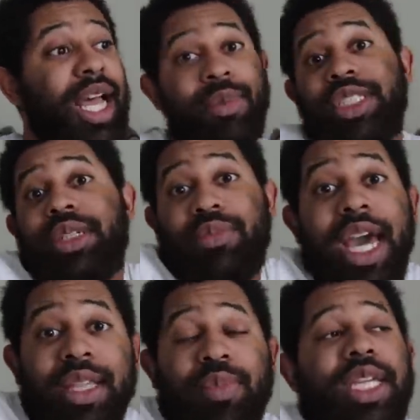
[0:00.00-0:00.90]
I mean, she
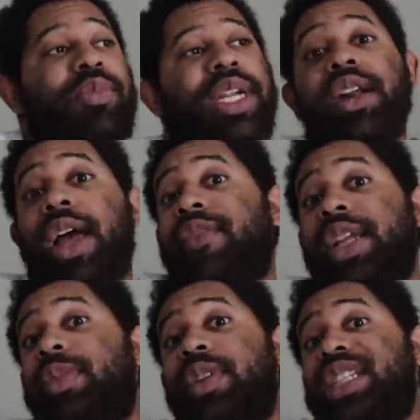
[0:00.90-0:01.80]
might be, but I don't have
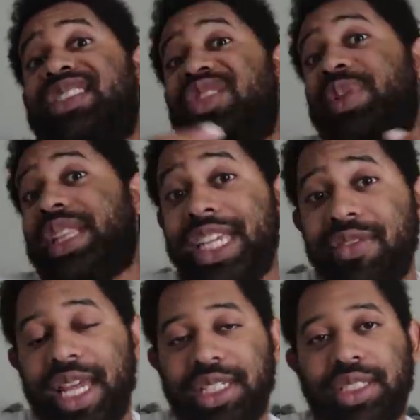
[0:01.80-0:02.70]
any reason to
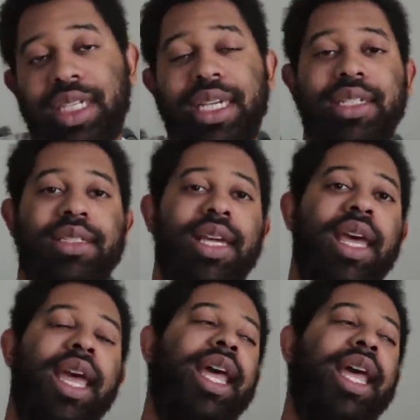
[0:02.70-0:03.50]
believe that she is.